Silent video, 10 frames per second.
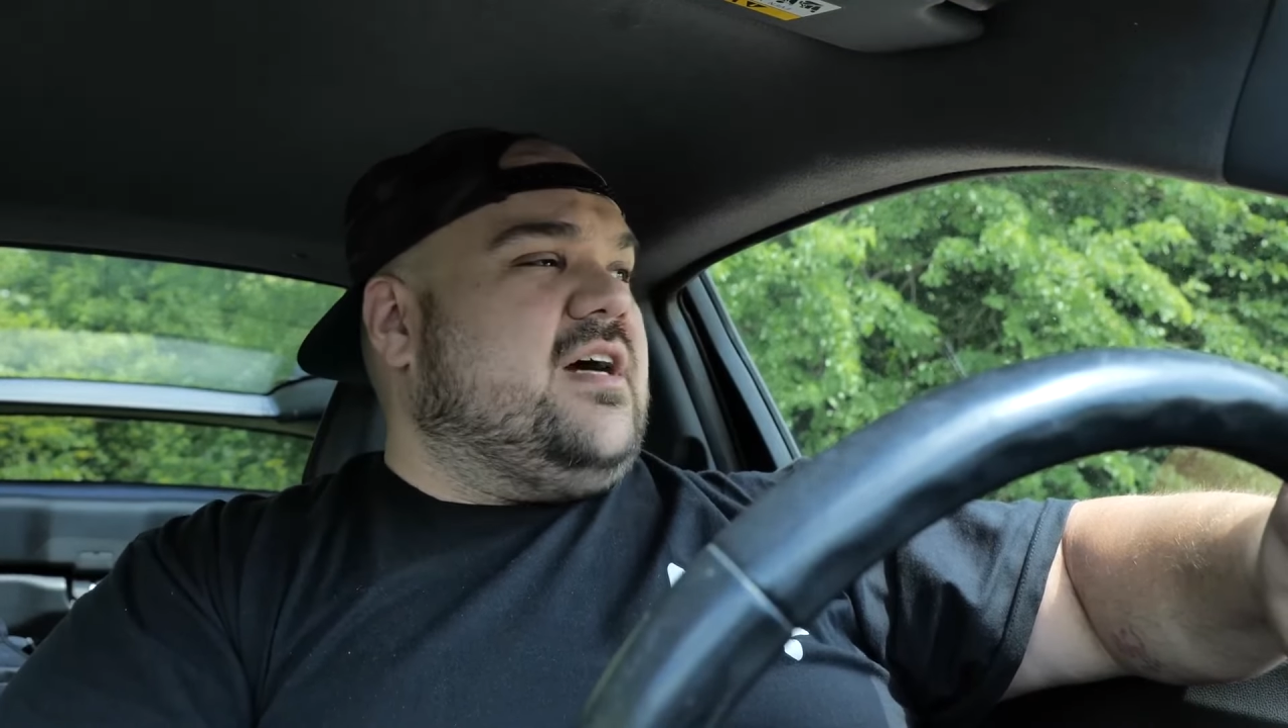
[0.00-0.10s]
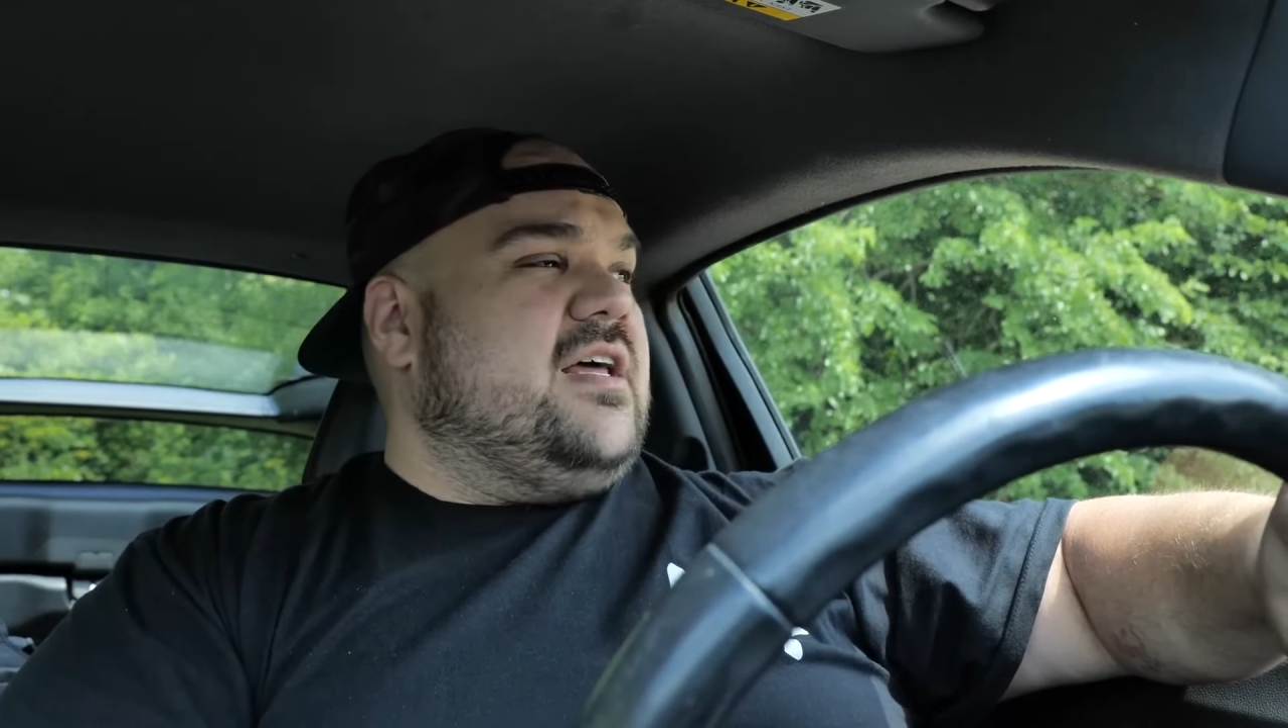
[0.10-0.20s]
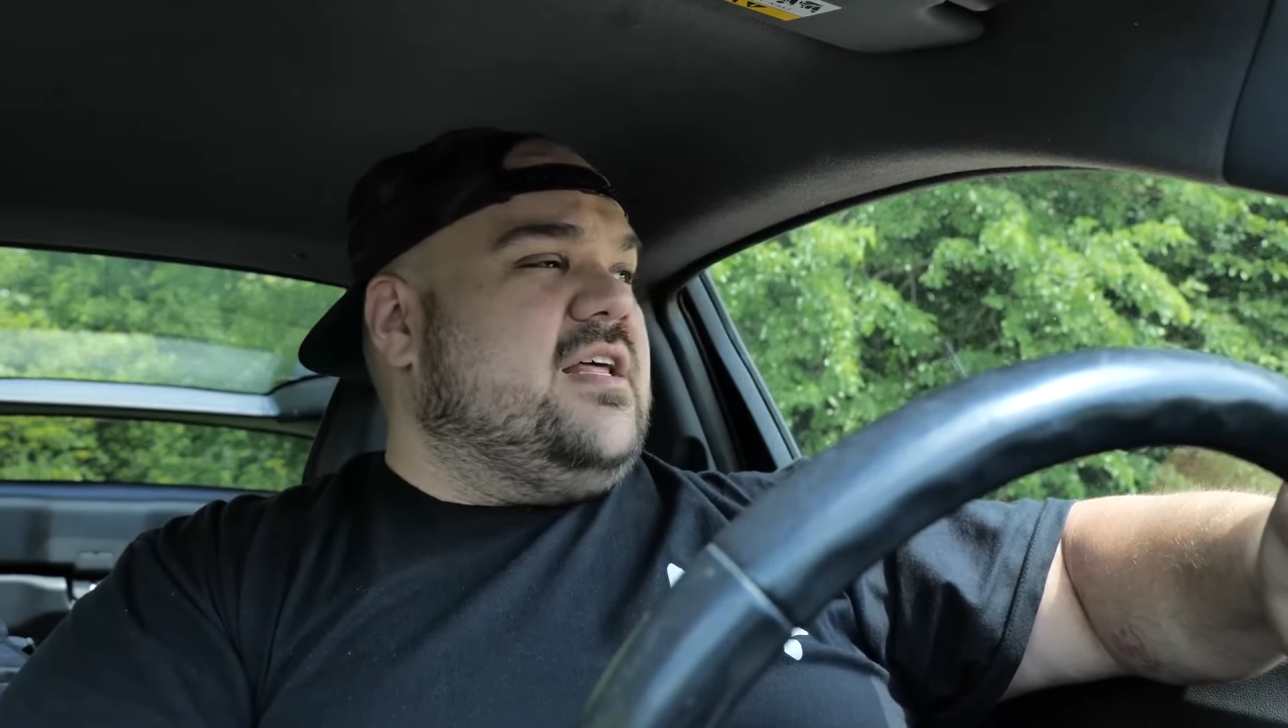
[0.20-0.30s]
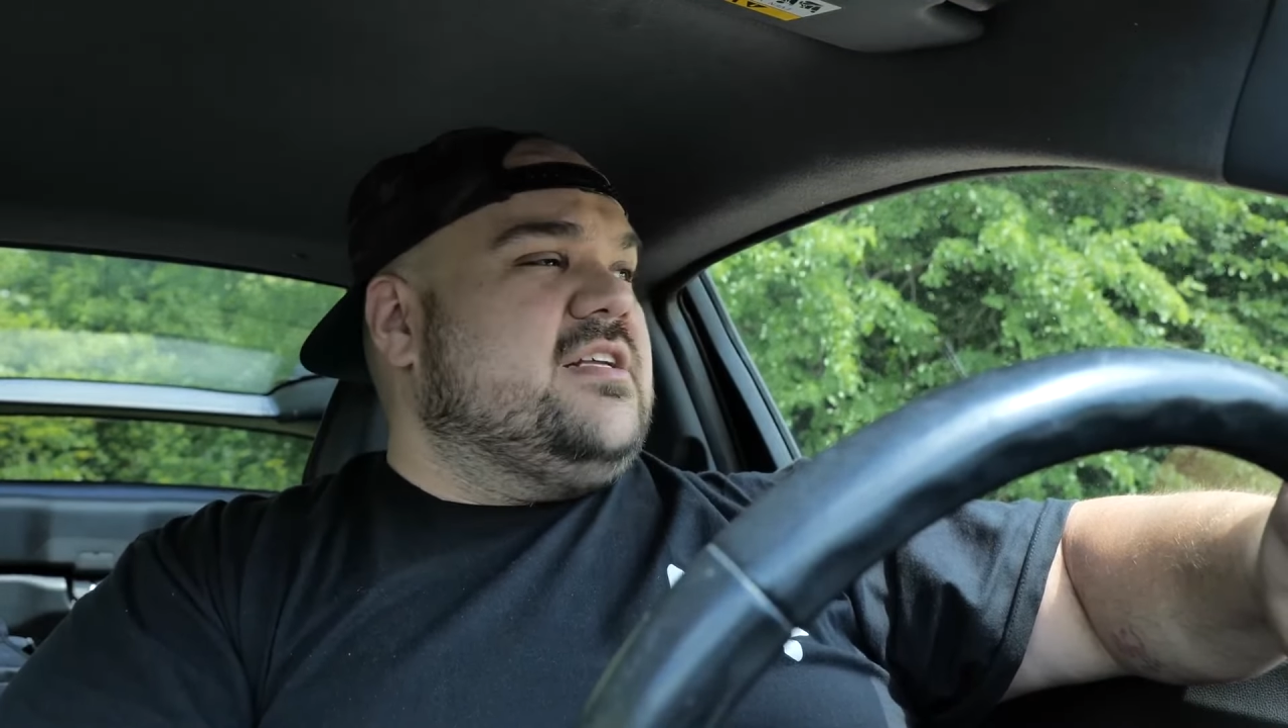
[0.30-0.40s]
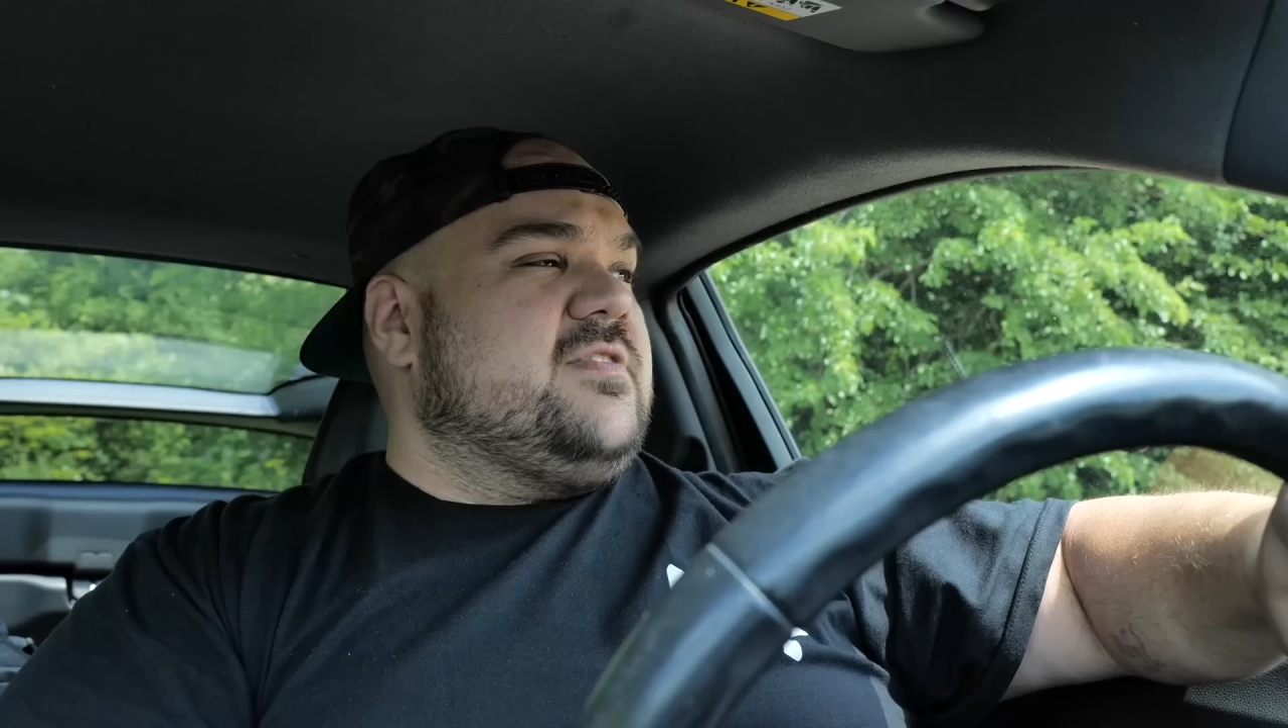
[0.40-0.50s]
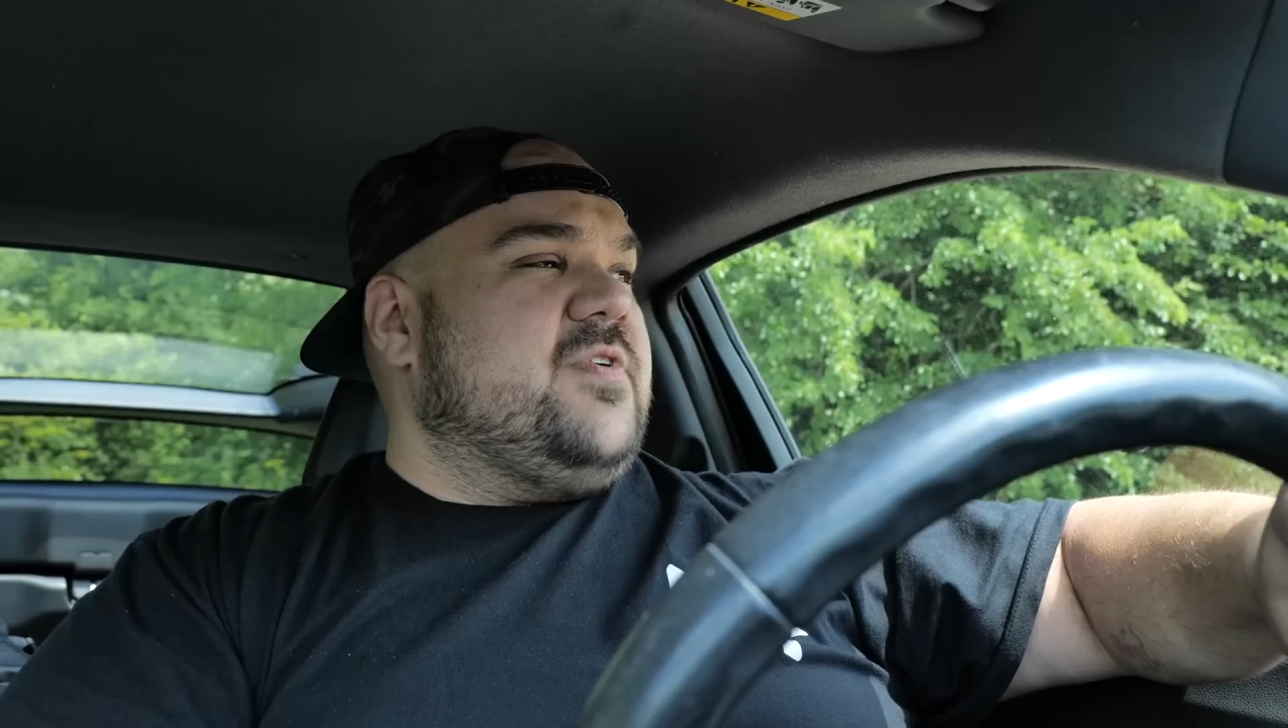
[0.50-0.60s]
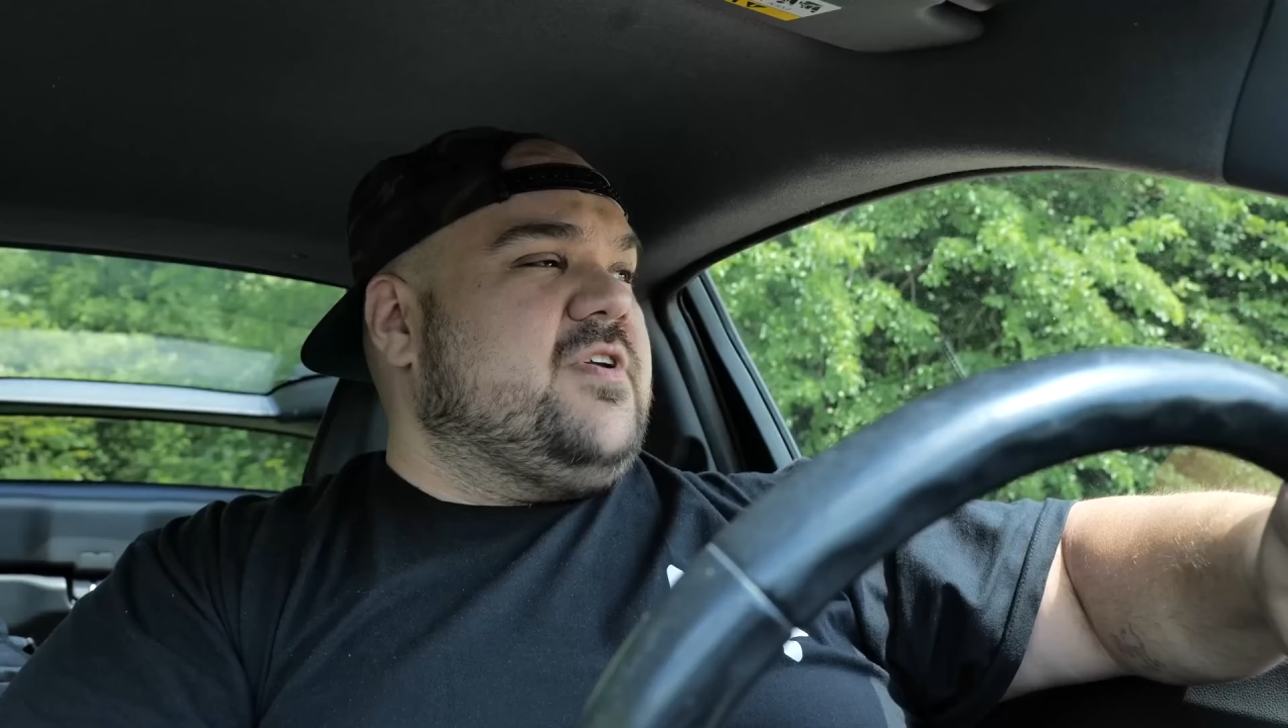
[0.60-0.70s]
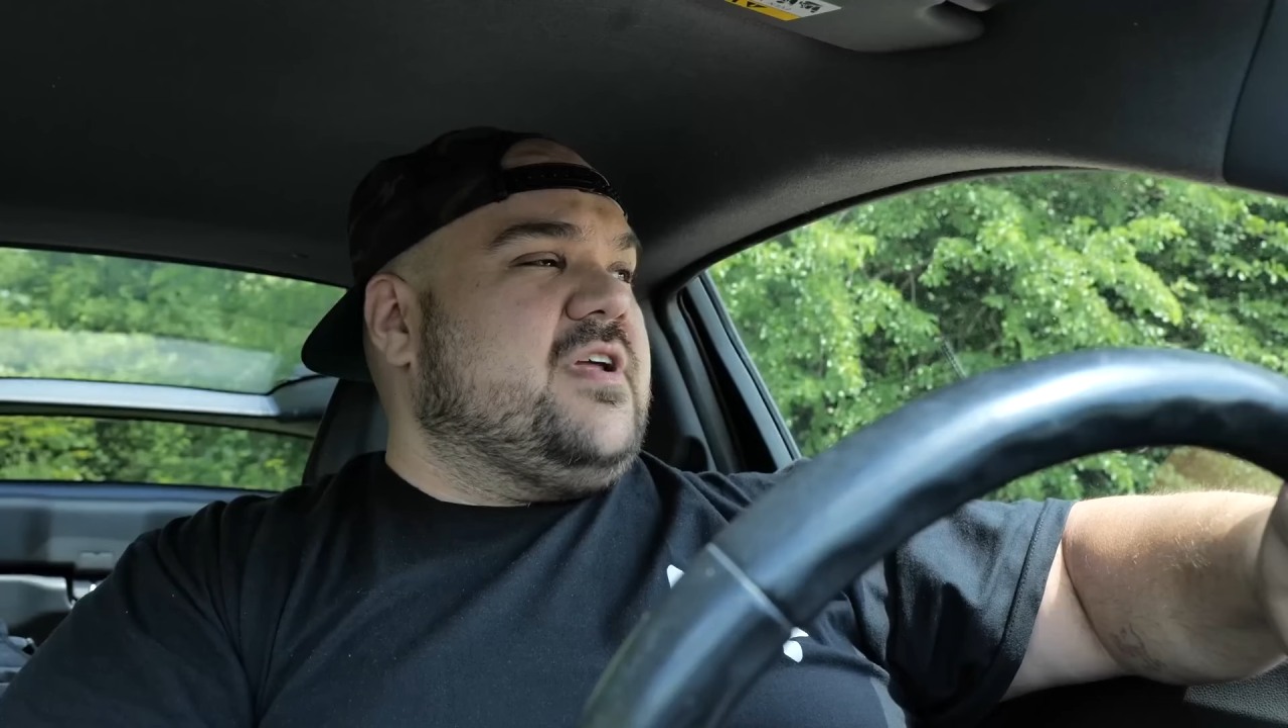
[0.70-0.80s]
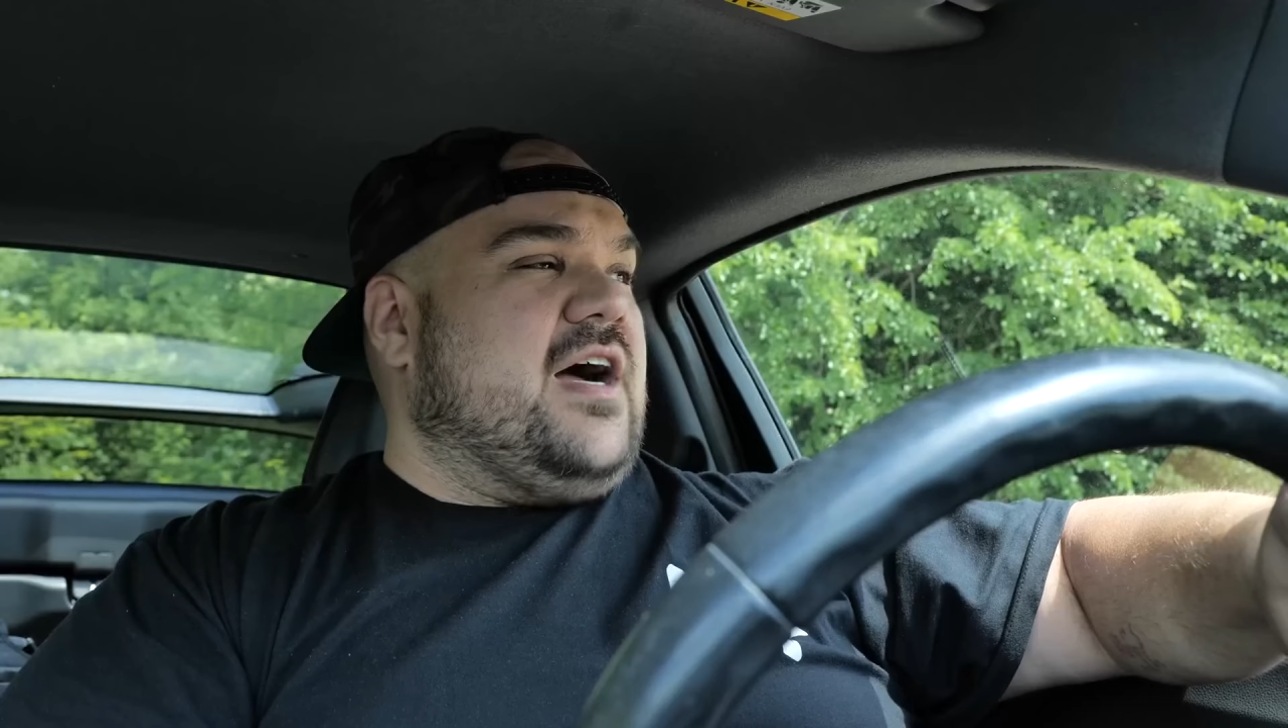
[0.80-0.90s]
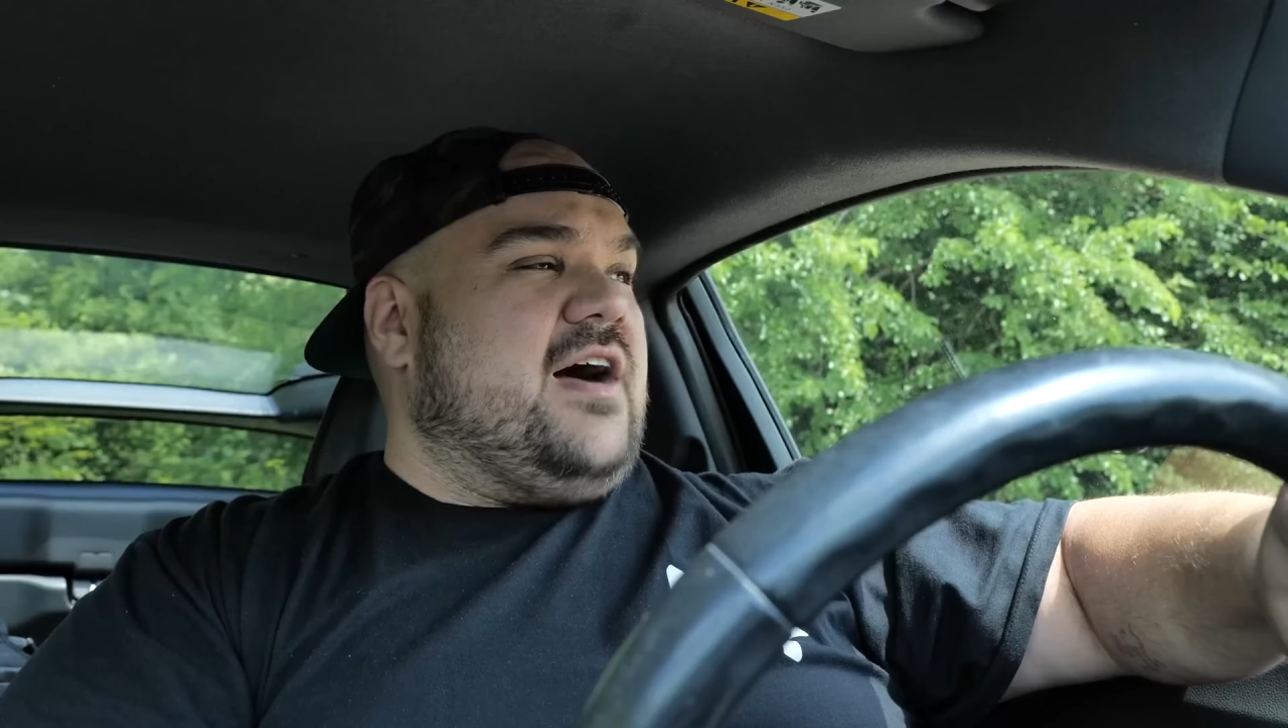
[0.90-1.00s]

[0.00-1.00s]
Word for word: I think it's fairly